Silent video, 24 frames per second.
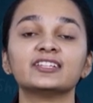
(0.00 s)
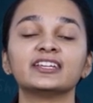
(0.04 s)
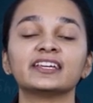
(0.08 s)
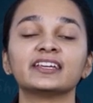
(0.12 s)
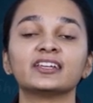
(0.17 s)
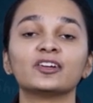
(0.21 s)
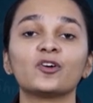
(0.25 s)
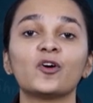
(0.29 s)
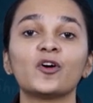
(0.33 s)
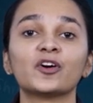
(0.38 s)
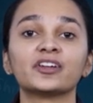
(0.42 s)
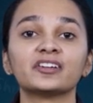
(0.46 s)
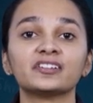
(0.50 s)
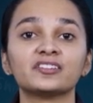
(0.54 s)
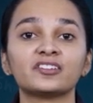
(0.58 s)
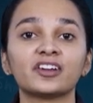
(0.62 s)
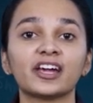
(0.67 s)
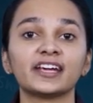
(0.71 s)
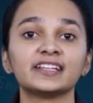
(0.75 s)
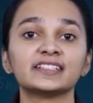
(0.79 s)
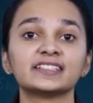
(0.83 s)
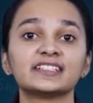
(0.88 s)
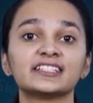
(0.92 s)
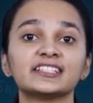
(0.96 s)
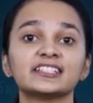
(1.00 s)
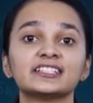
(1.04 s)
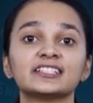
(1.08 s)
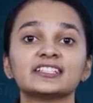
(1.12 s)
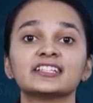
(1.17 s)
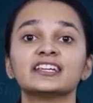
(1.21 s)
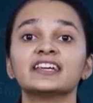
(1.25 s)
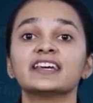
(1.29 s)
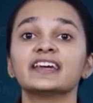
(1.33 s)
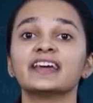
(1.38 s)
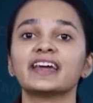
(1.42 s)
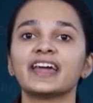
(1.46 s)
eh, or in
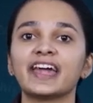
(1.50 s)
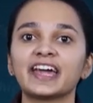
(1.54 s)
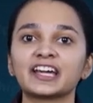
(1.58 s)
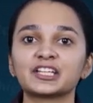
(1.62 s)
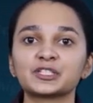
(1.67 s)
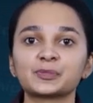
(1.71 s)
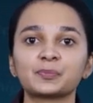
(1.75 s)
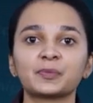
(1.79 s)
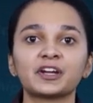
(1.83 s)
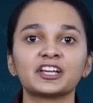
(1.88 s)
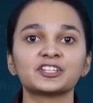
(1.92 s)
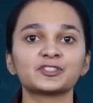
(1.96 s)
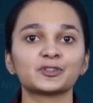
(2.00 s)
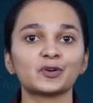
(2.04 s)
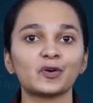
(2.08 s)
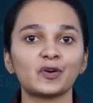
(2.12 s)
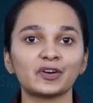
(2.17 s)
writing, express